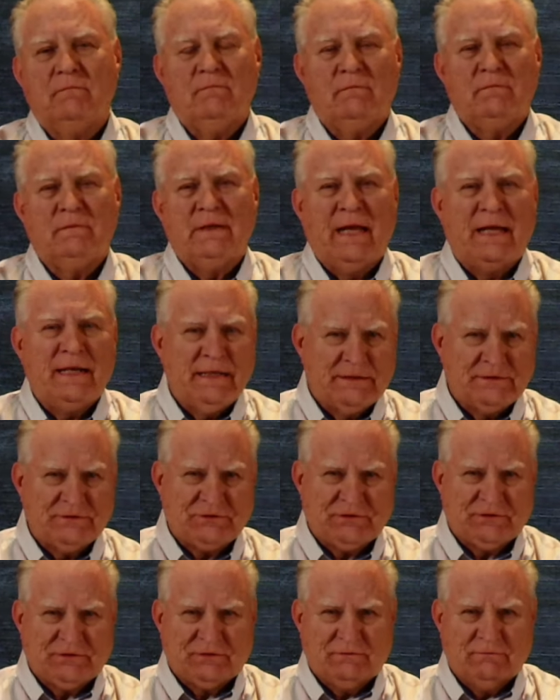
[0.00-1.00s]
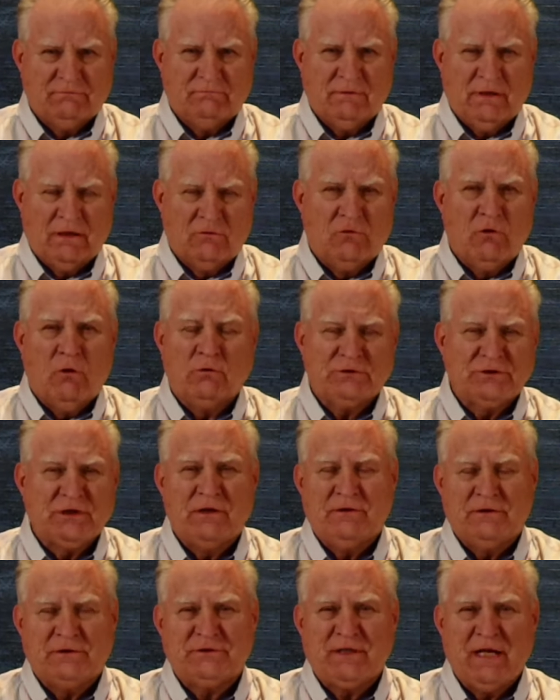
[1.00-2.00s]
That is a gross
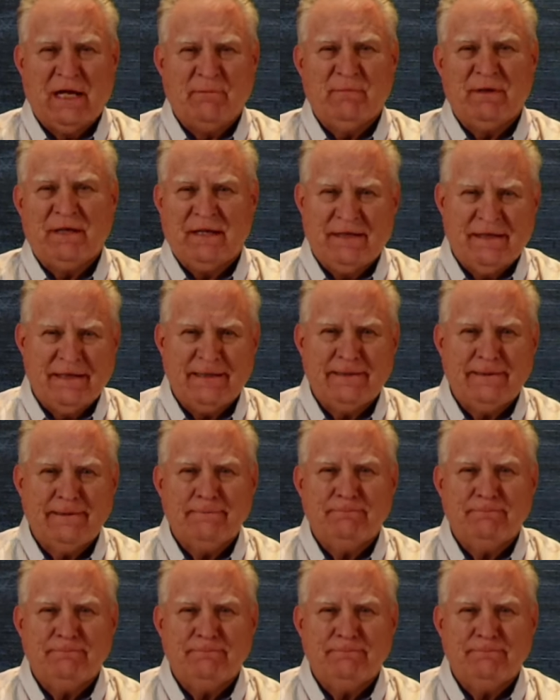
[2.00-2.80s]
understatement, isn't it?